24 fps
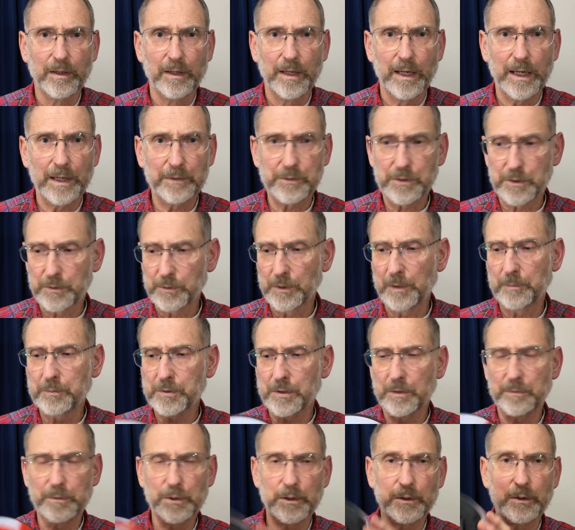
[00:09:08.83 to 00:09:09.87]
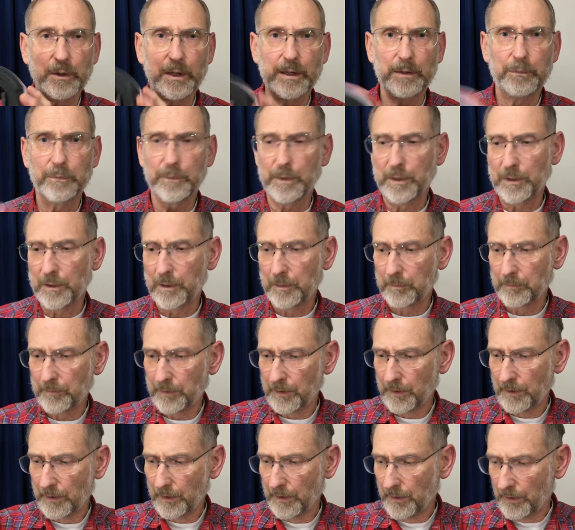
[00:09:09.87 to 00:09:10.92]
have strips of your gray foam.
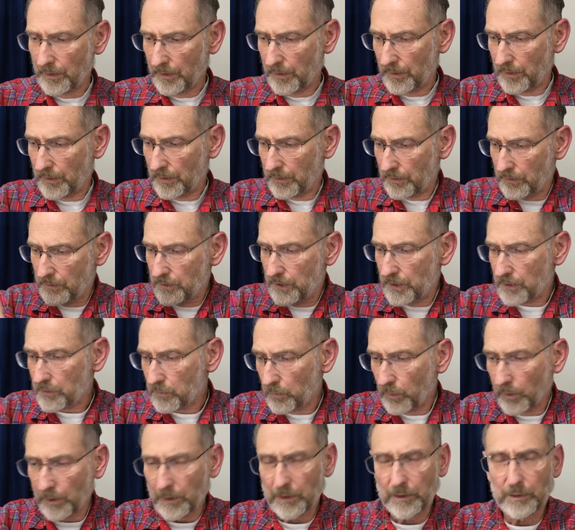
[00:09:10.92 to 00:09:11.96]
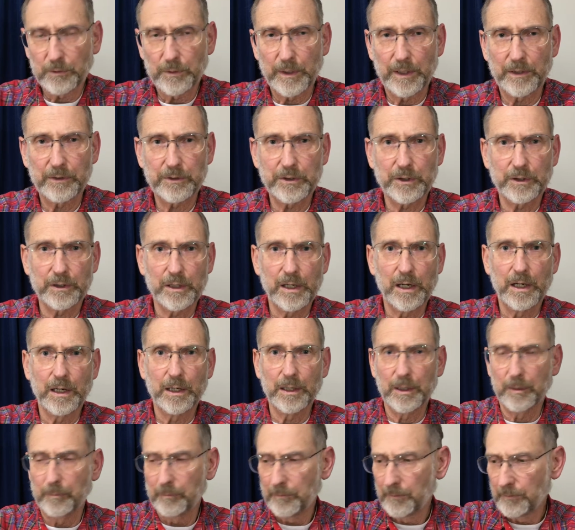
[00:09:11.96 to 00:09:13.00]
Just work it around your
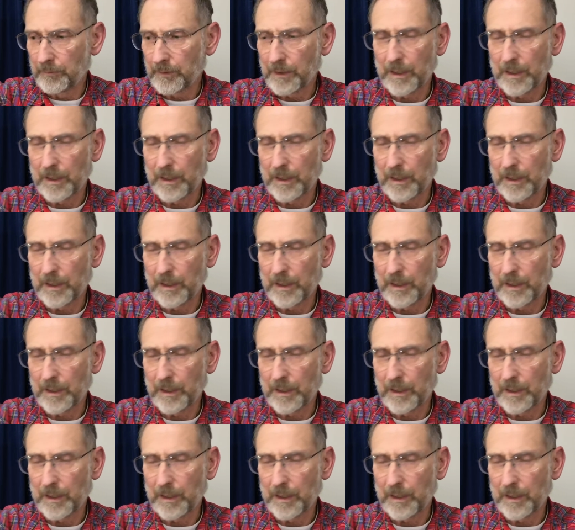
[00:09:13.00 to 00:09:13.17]
arm,